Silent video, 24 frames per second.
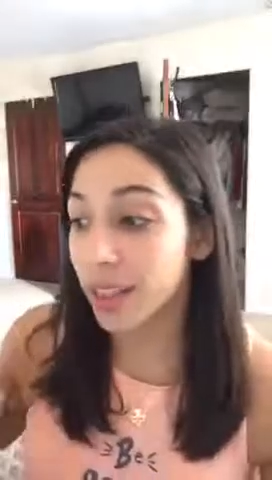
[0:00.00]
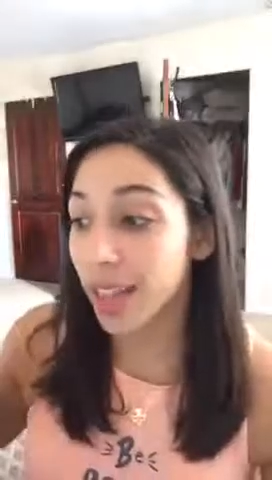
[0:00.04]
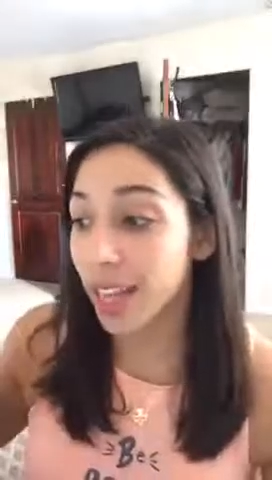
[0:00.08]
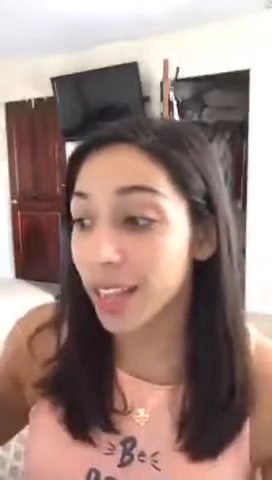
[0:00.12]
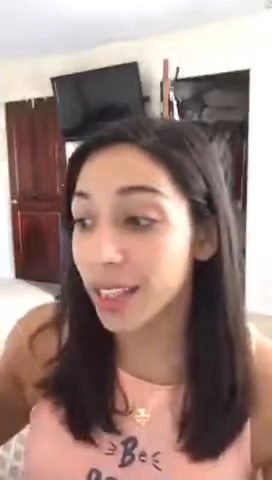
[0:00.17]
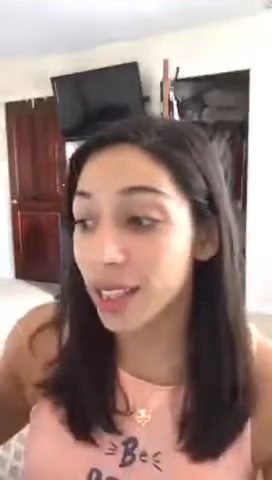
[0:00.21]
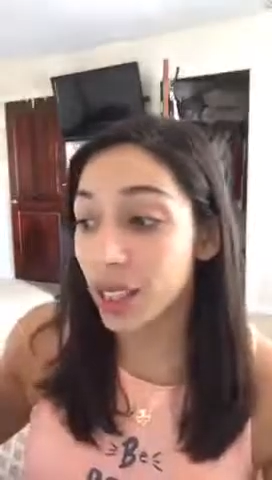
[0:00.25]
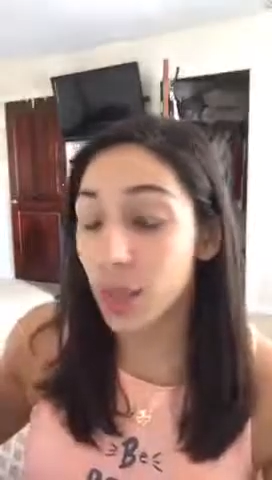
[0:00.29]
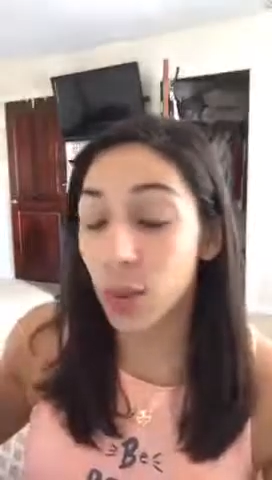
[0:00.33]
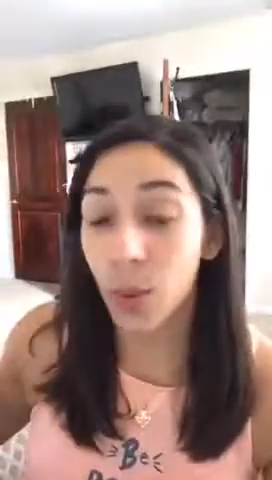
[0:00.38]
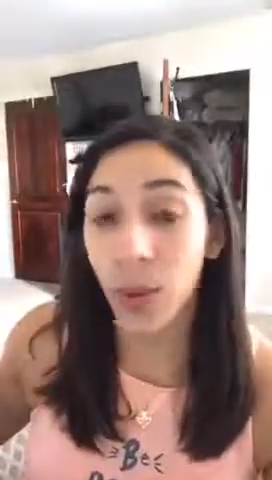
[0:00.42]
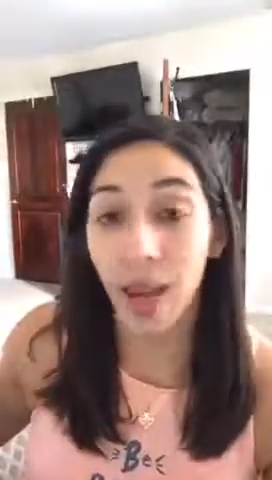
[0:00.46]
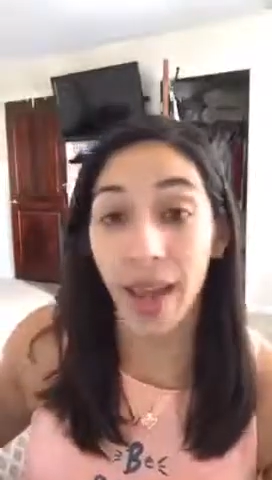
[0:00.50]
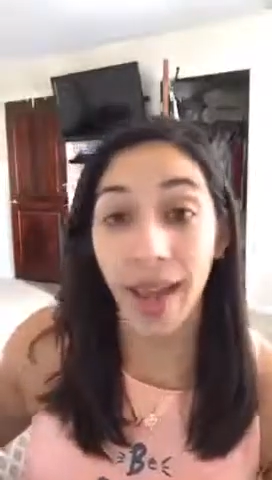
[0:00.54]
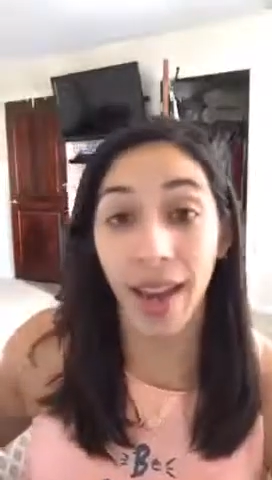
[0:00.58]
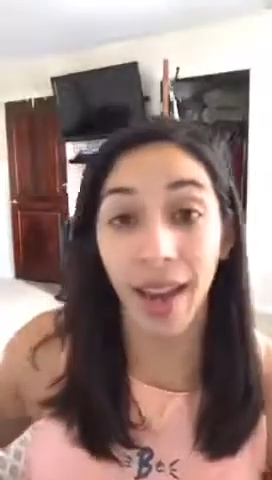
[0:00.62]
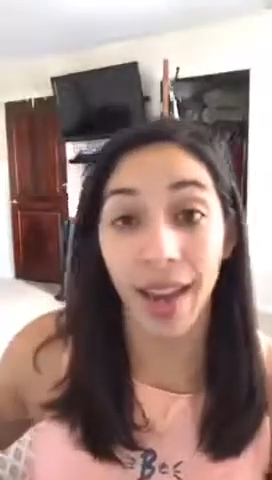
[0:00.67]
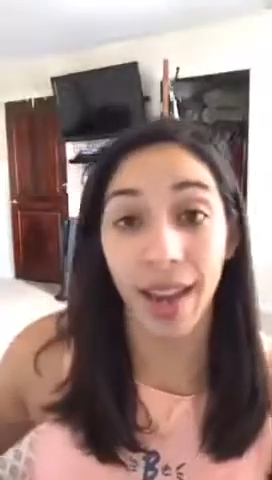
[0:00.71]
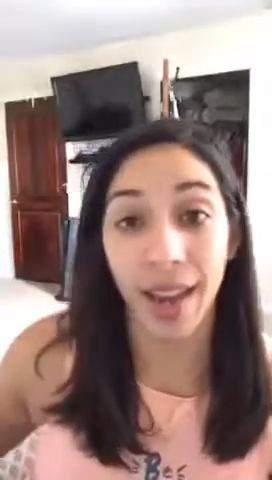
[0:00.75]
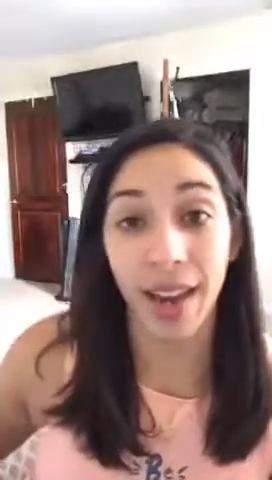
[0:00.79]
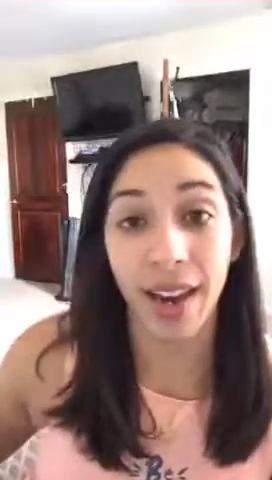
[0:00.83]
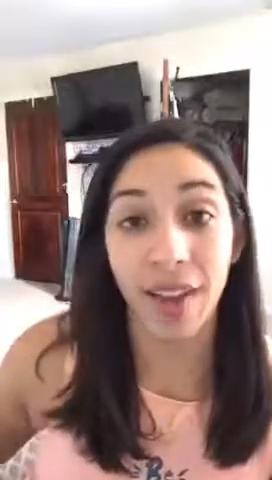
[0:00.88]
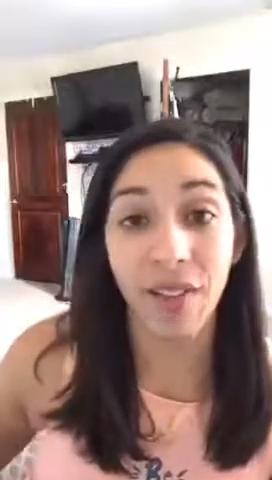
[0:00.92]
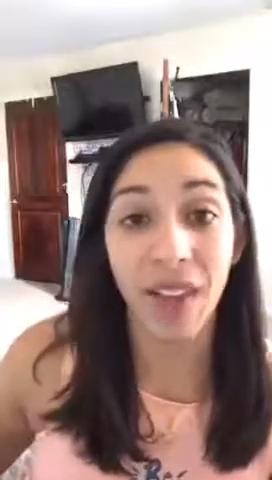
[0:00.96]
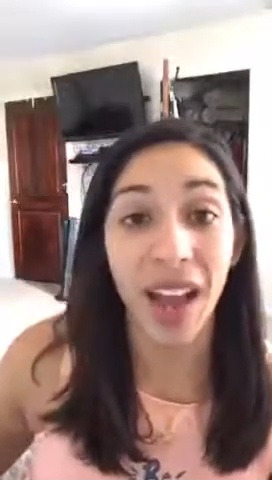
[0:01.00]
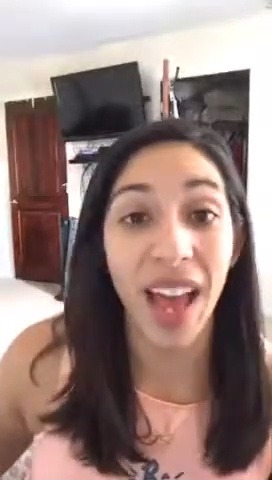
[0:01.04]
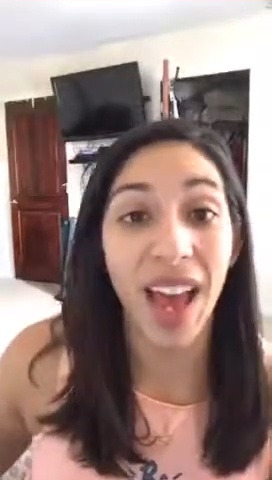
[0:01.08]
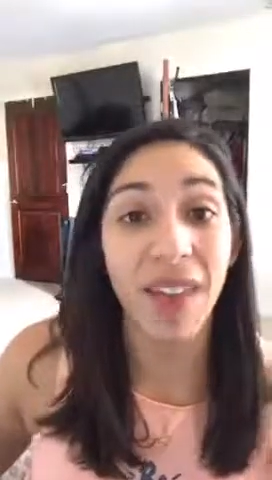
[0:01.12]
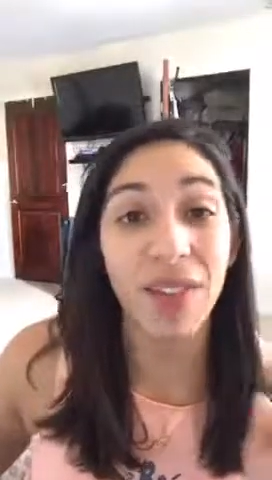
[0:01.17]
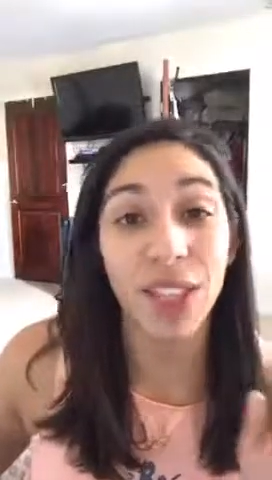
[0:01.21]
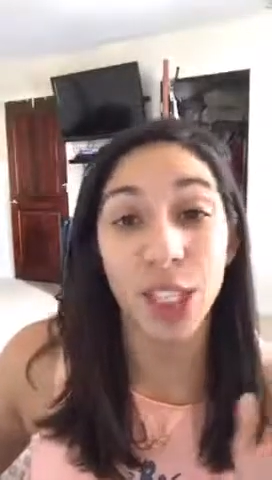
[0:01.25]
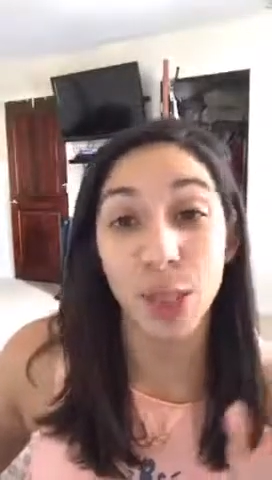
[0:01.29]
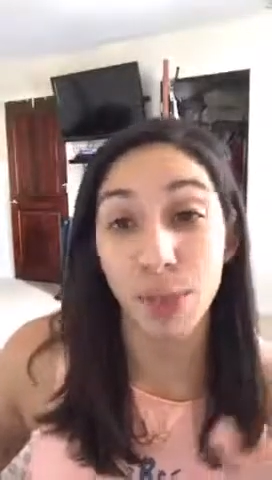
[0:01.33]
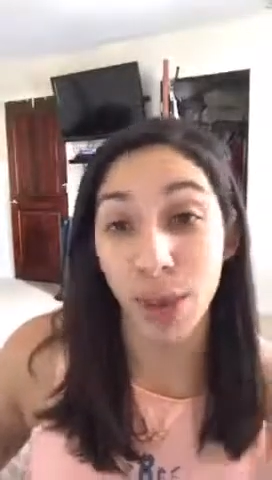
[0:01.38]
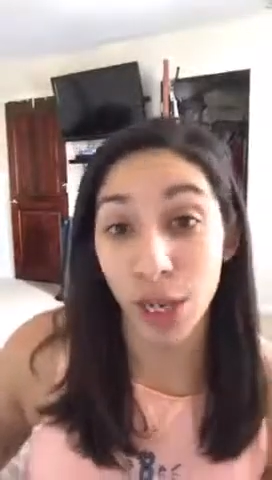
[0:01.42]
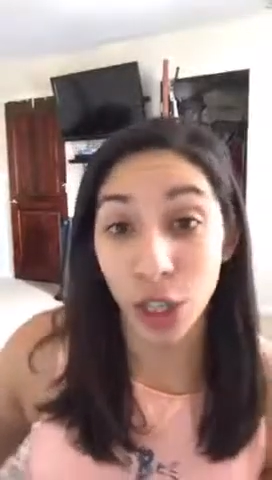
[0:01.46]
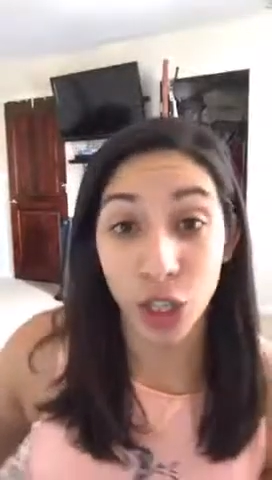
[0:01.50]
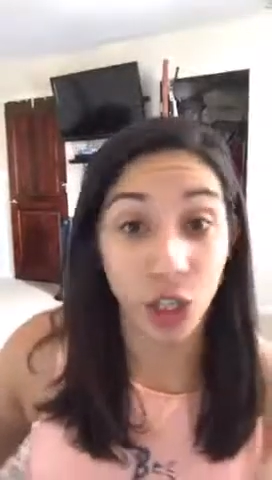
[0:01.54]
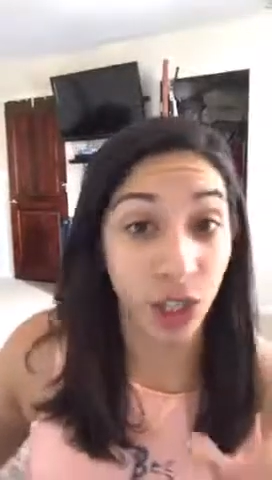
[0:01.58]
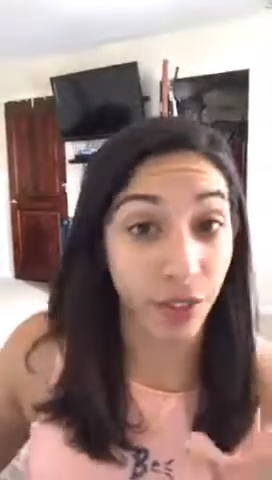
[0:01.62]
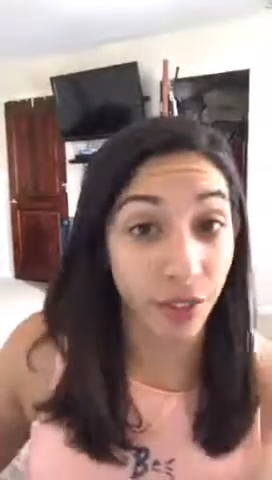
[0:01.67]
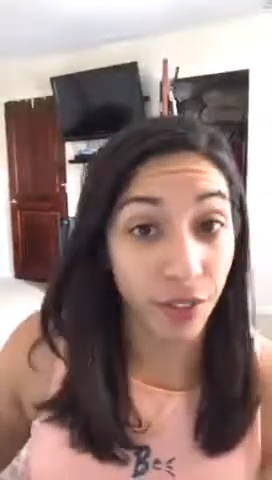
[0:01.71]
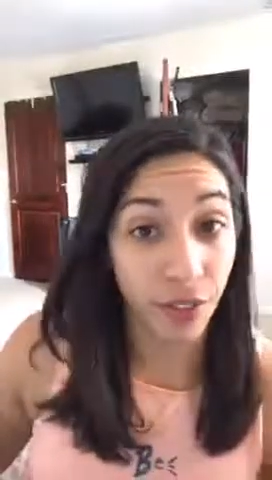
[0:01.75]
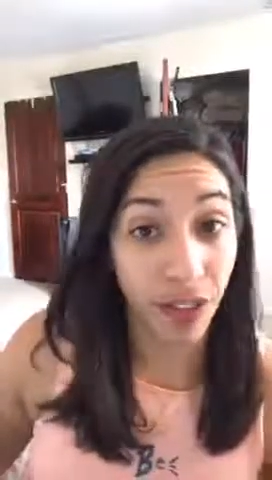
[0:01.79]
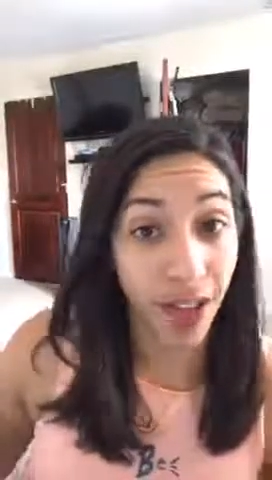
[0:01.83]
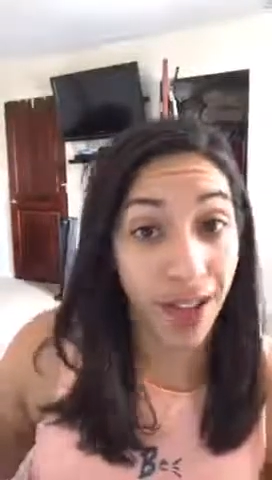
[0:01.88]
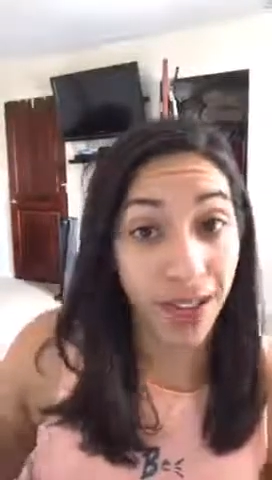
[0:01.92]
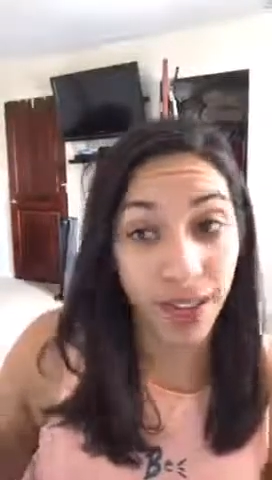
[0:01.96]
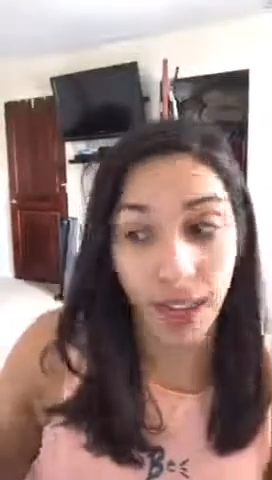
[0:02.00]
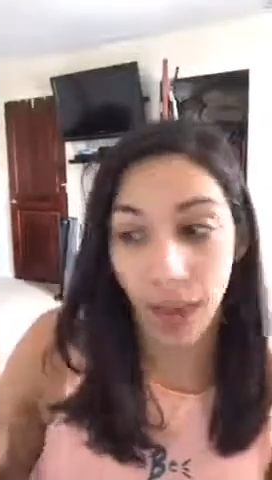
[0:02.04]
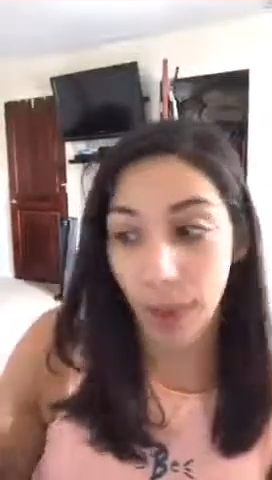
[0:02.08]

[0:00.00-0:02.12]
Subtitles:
that's the way, and if I have a special event,